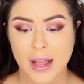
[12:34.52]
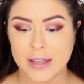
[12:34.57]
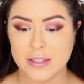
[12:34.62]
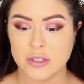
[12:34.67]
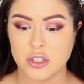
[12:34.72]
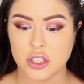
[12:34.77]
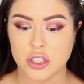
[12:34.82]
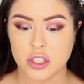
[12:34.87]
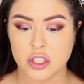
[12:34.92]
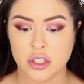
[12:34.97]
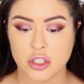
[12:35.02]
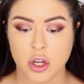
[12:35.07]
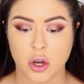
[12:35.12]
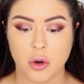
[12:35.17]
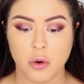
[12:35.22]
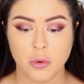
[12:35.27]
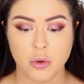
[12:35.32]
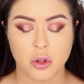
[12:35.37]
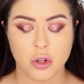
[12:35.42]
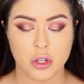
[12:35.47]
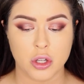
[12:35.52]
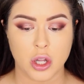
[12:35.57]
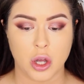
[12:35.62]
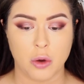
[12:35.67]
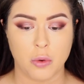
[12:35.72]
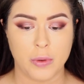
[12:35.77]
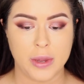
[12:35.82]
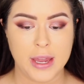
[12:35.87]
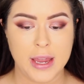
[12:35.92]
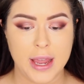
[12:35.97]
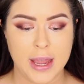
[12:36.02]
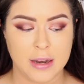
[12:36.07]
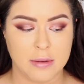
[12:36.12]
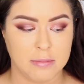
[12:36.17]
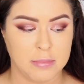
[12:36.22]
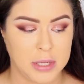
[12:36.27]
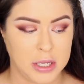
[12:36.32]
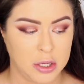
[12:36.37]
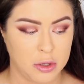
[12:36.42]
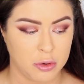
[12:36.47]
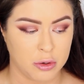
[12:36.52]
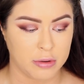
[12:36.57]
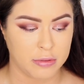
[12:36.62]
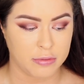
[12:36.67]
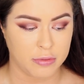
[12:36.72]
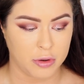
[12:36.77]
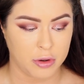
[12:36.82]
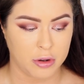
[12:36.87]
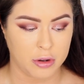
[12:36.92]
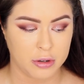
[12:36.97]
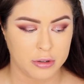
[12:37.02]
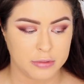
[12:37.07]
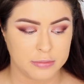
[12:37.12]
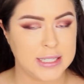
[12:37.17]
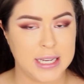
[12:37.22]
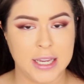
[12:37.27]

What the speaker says: is just so glowy and beautiful.